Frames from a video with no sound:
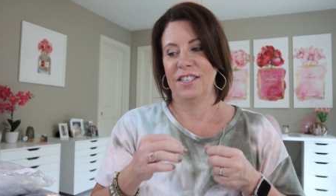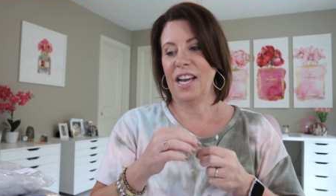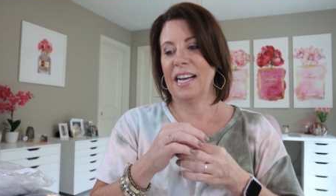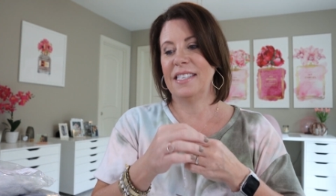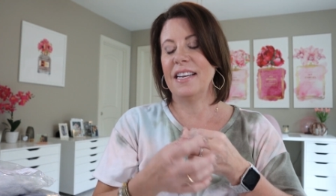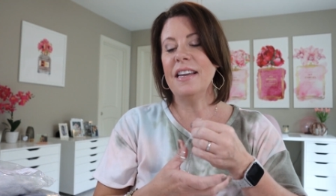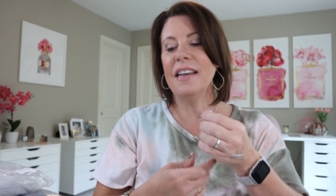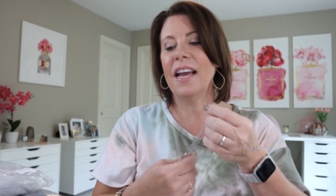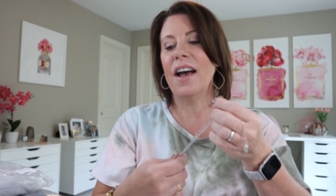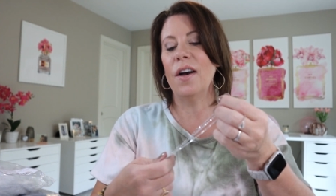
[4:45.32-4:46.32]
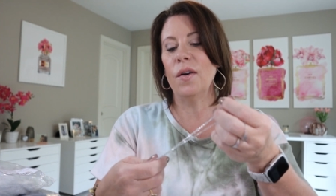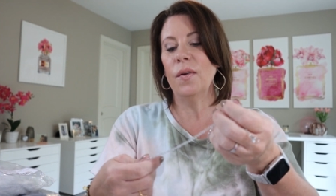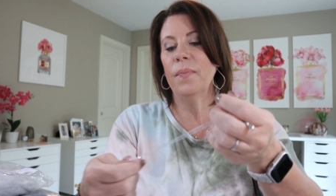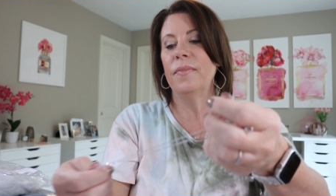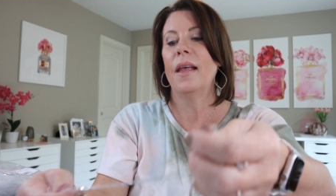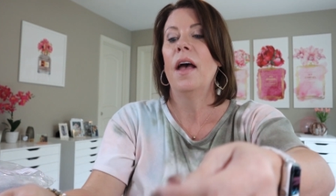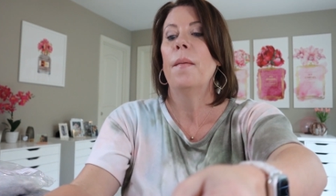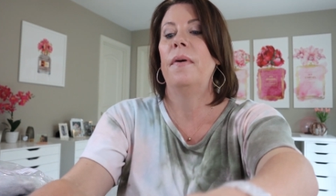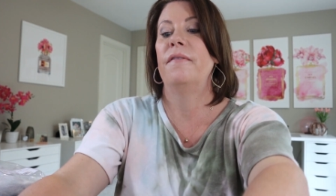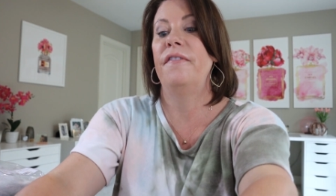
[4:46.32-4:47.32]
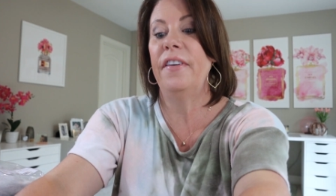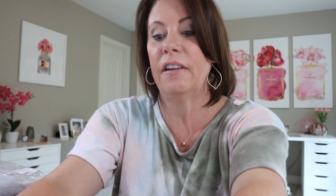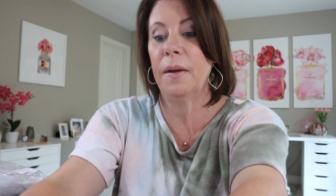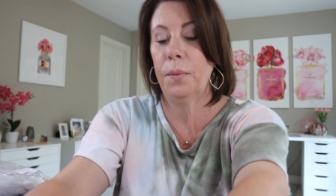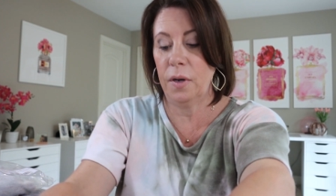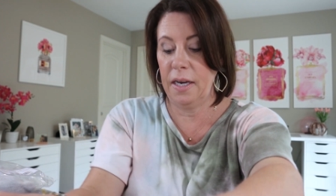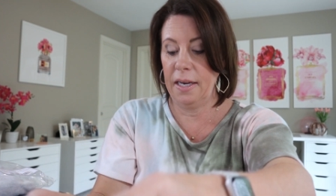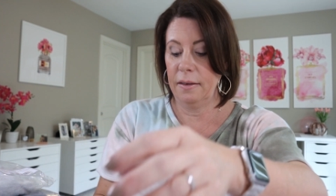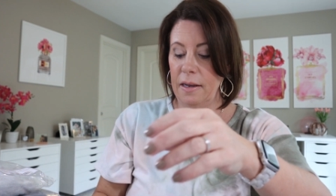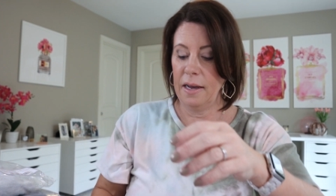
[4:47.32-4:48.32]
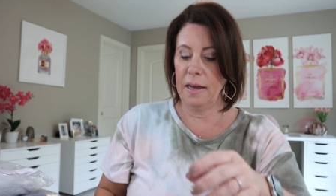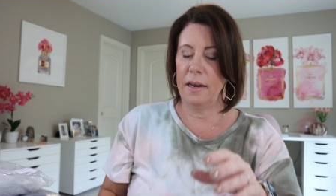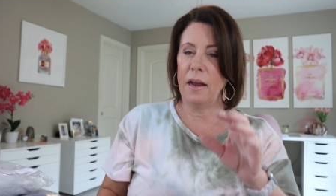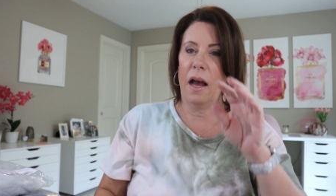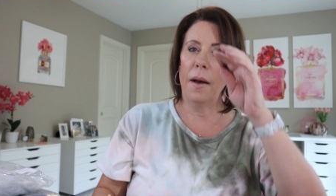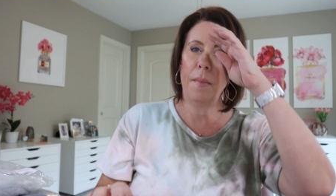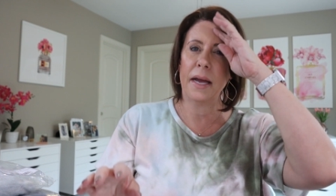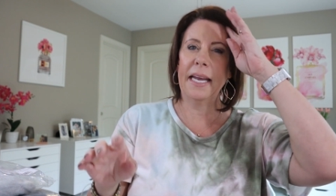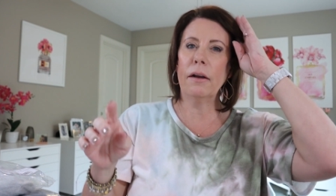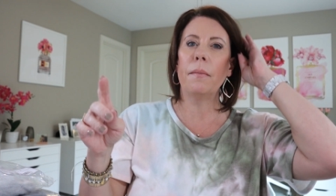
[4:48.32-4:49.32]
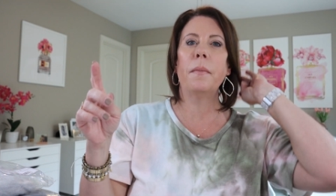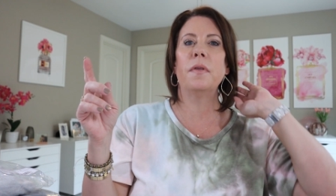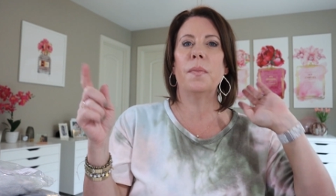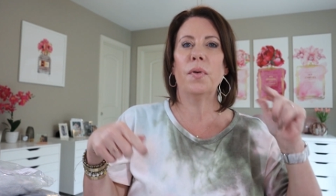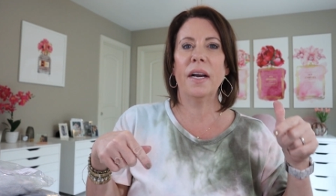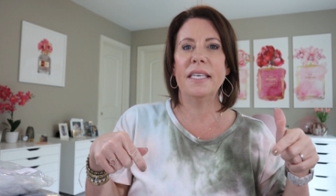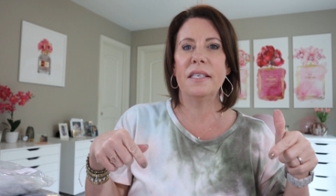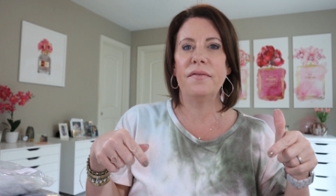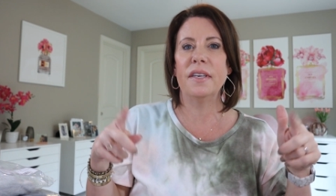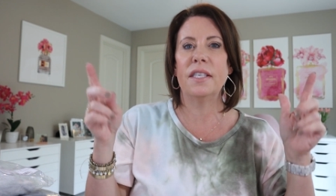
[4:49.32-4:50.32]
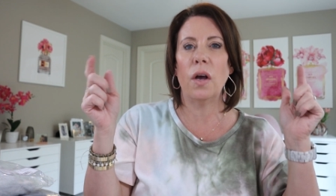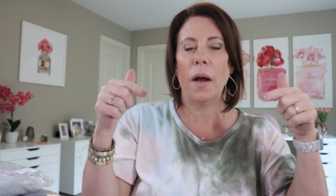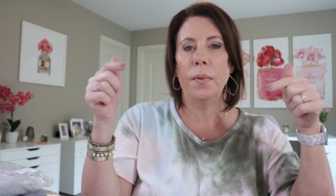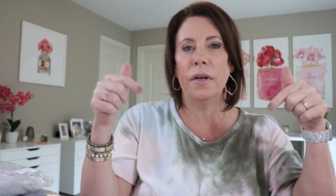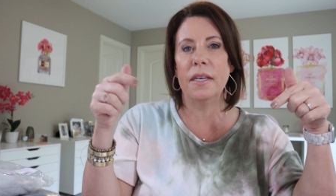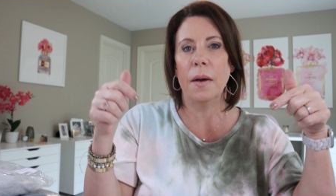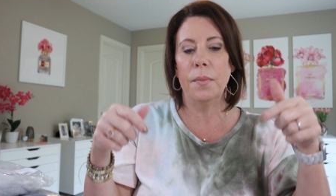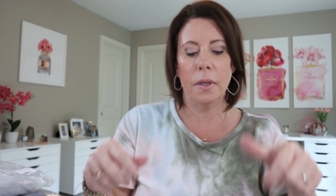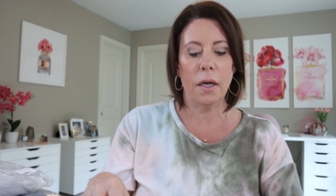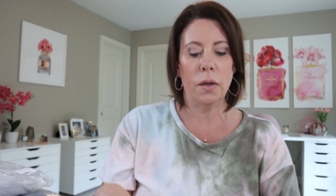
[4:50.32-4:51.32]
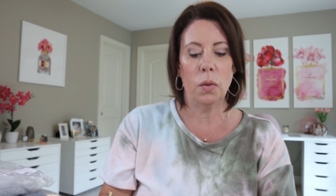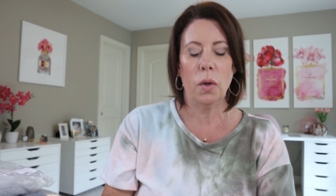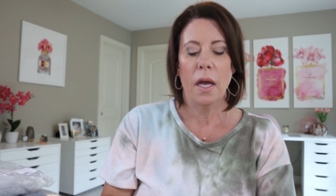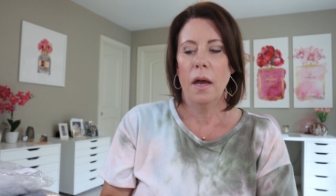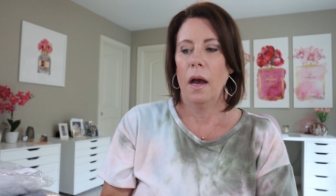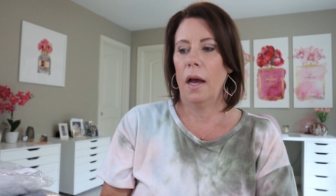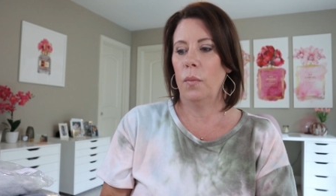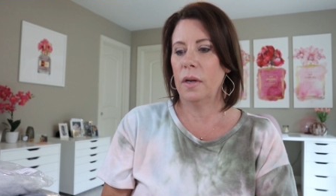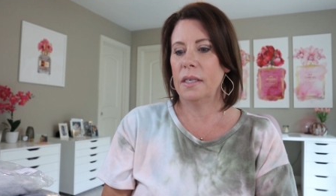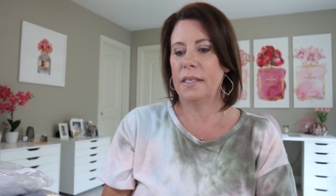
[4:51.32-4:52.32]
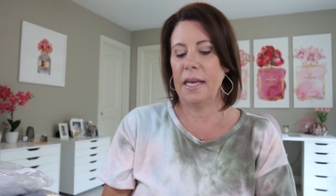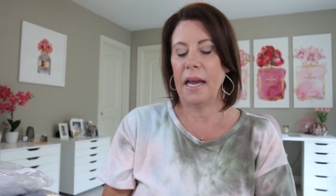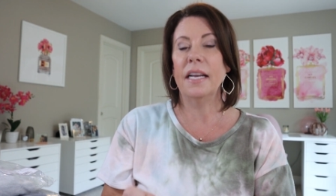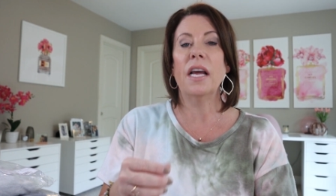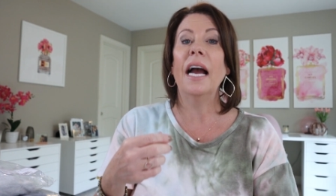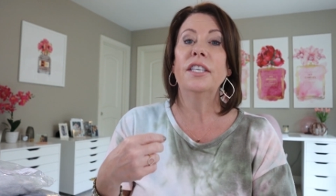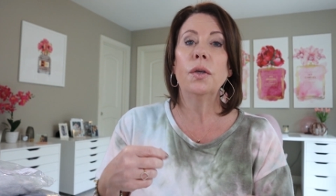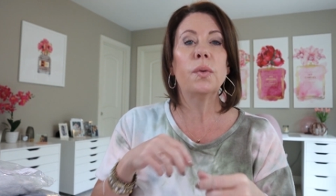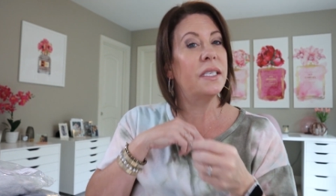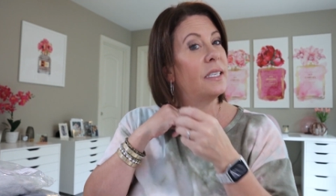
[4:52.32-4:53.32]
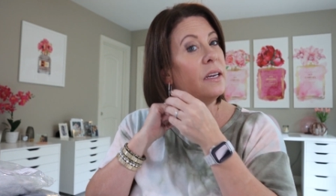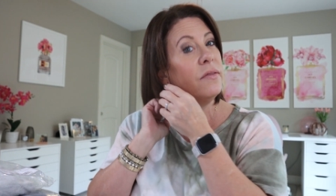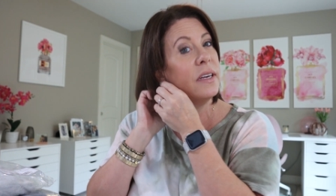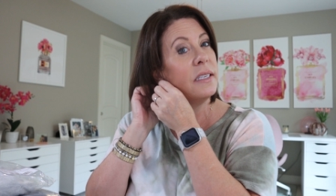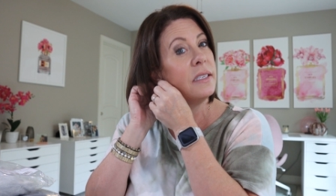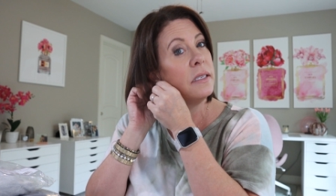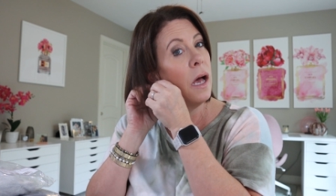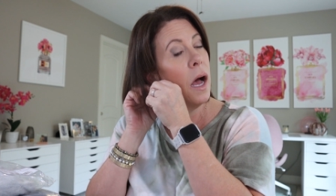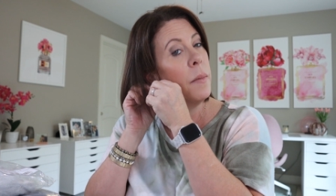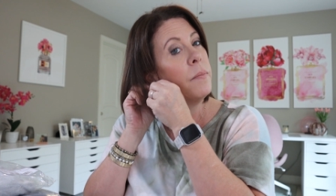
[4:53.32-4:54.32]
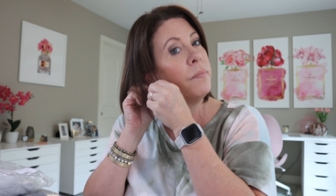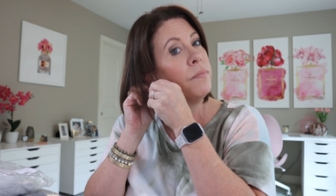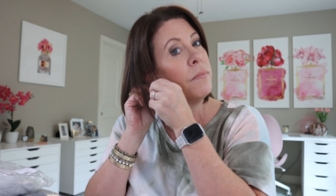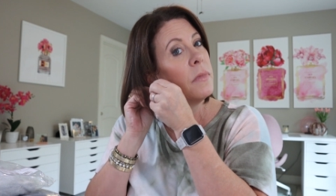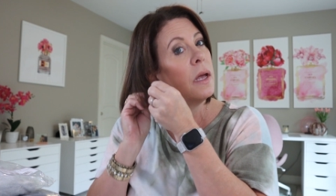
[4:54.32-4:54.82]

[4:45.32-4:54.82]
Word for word: Jax and Indigo. But very pretty. And um, I can't remember the price of this. I'll put it down below. I want to say I, I do receive this um,